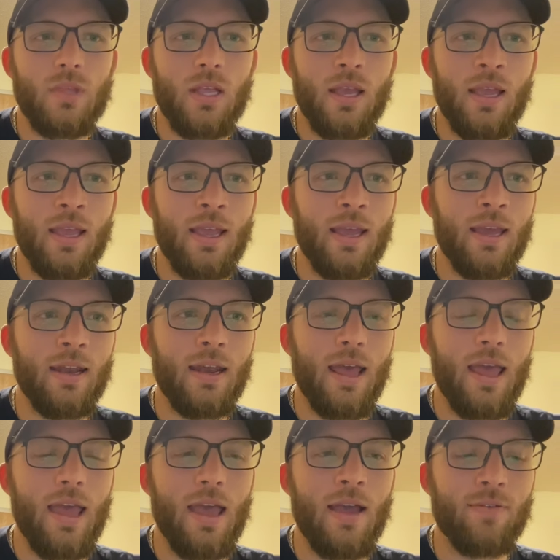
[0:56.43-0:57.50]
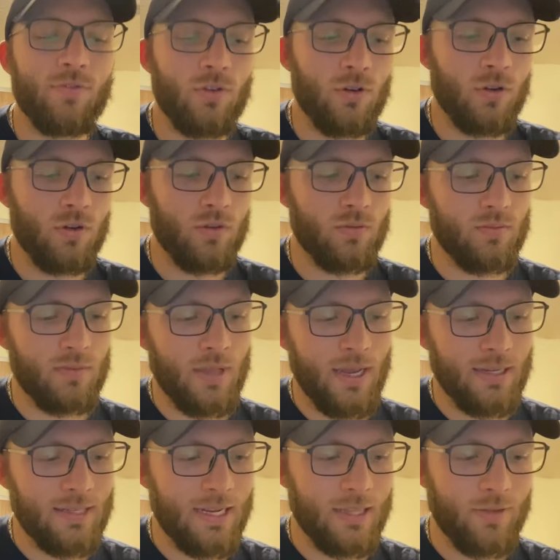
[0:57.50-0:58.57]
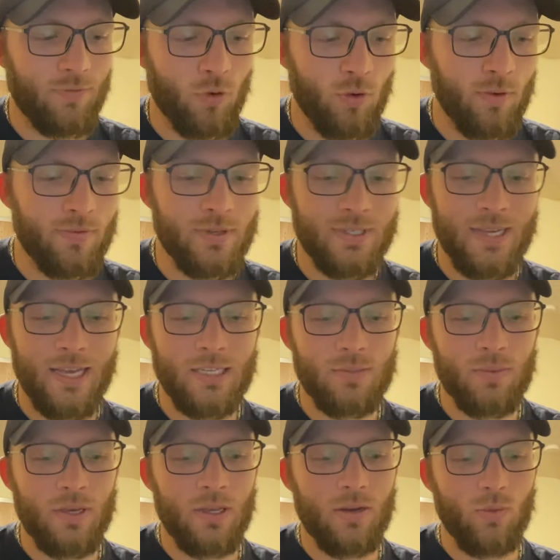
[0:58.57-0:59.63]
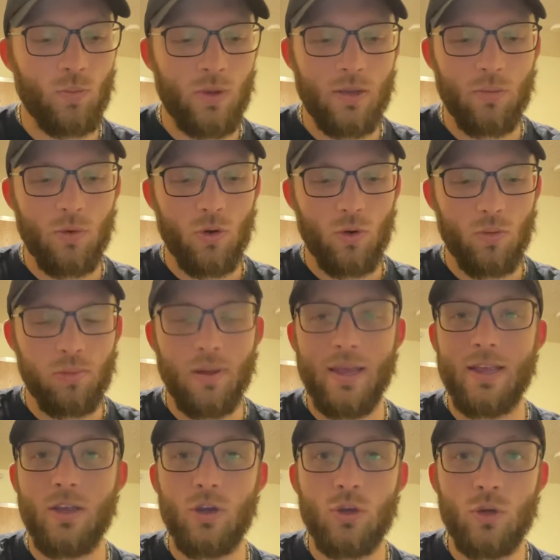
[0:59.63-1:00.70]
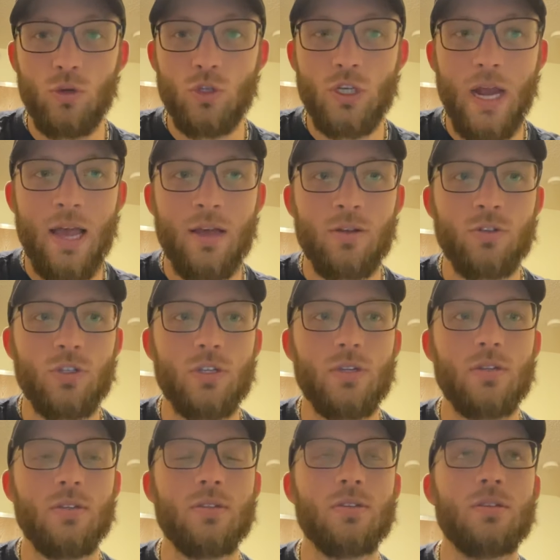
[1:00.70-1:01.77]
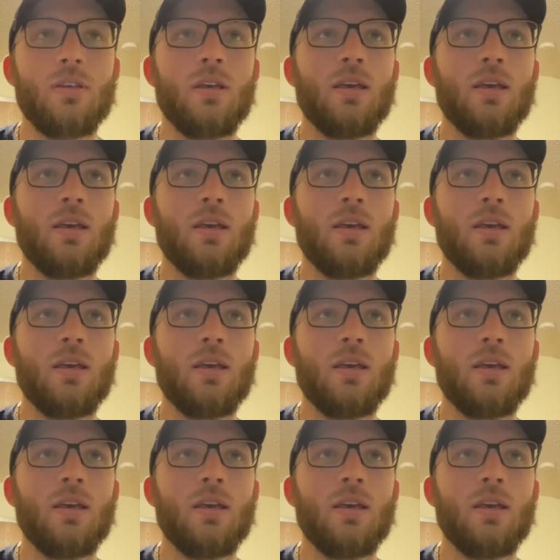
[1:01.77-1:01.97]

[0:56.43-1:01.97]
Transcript: And after they take the formative assessment, we will play Kahoot challenges